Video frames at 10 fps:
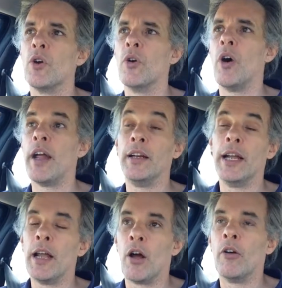or
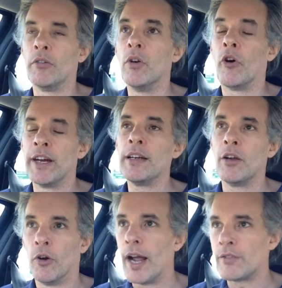in, or, or,
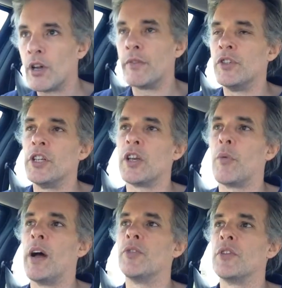in, or outside of New South
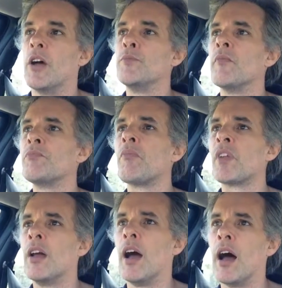Wales. So
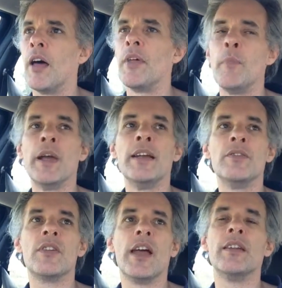uh, that
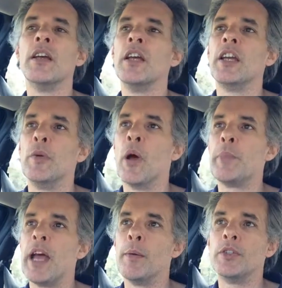means that you won't
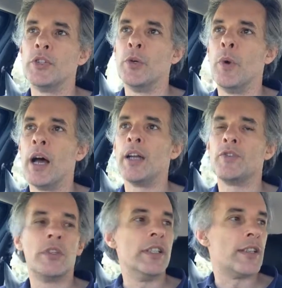be able to uh,
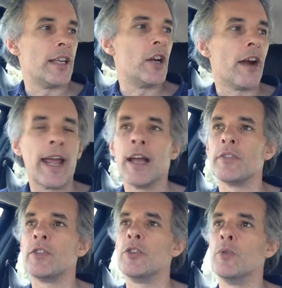send your
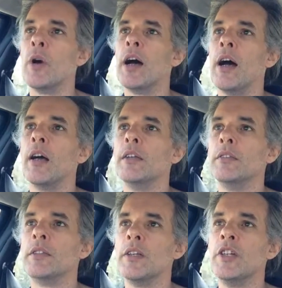greyhounds to uh,
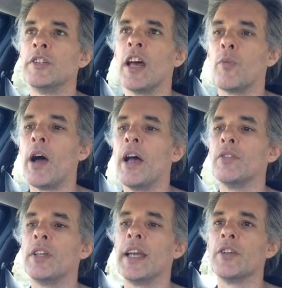to New South
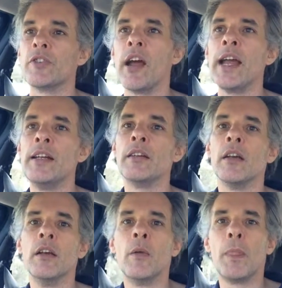Wales to get trained
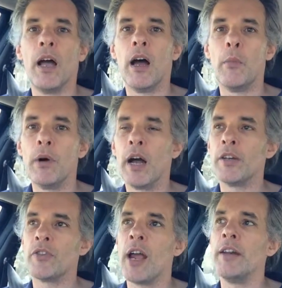by
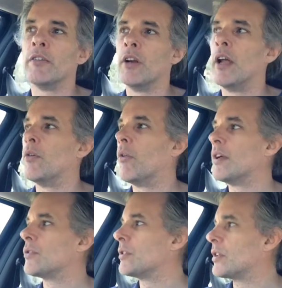a trainer and all
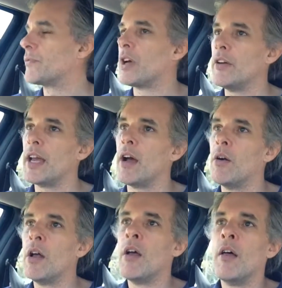that sort of stuff. So now
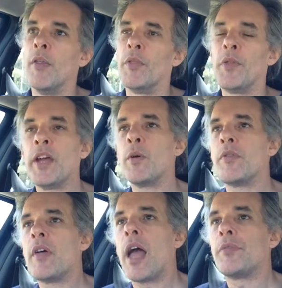the thing
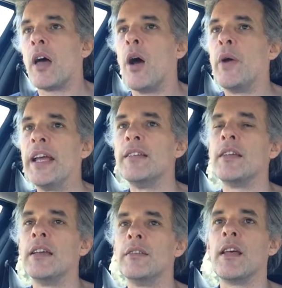with that though is
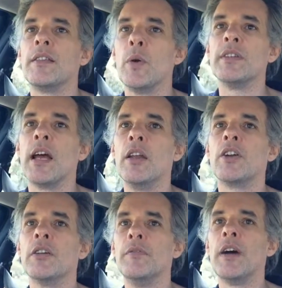is that there was a
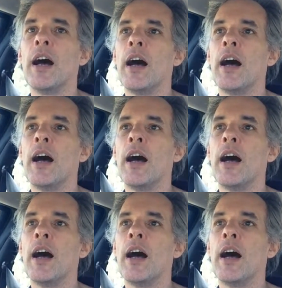lot of